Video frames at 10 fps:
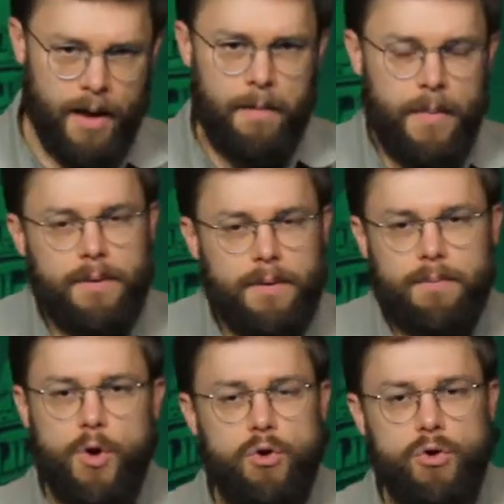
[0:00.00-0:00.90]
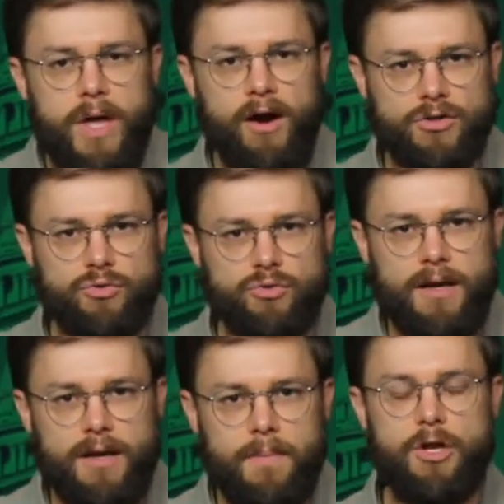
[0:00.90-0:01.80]
but who cares,
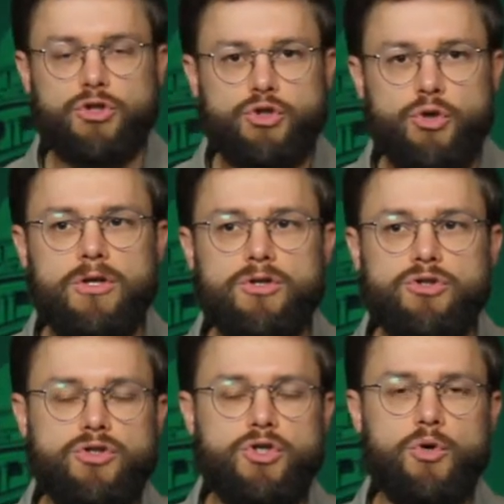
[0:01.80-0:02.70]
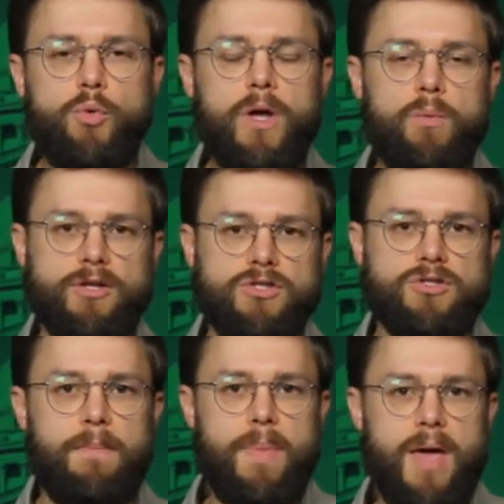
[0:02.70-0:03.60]
right? I mean, should do we want
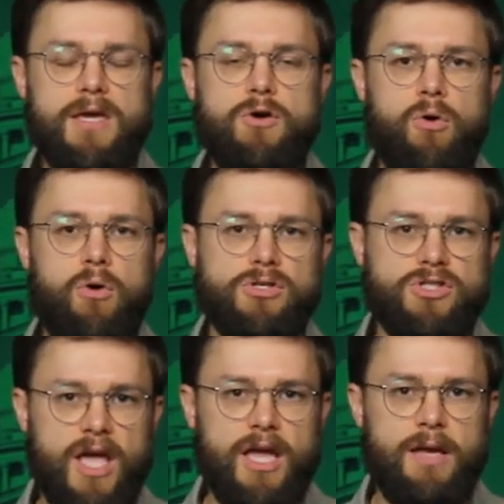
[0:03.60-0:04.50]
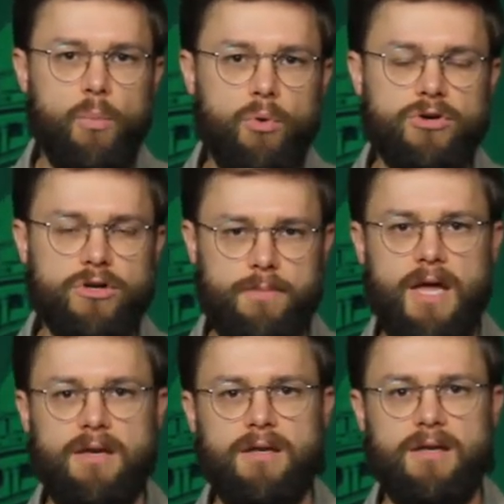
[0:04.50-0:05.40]
to make our state more
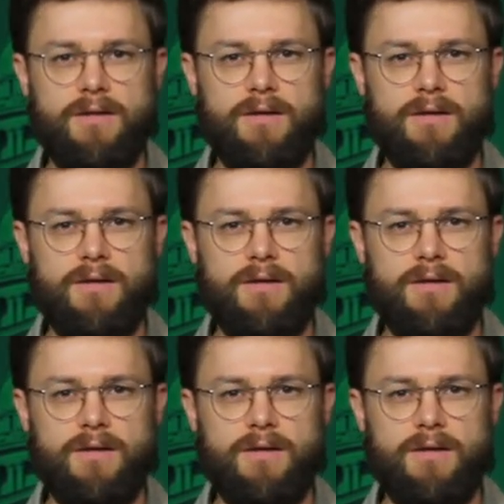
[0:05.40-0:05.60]
dependent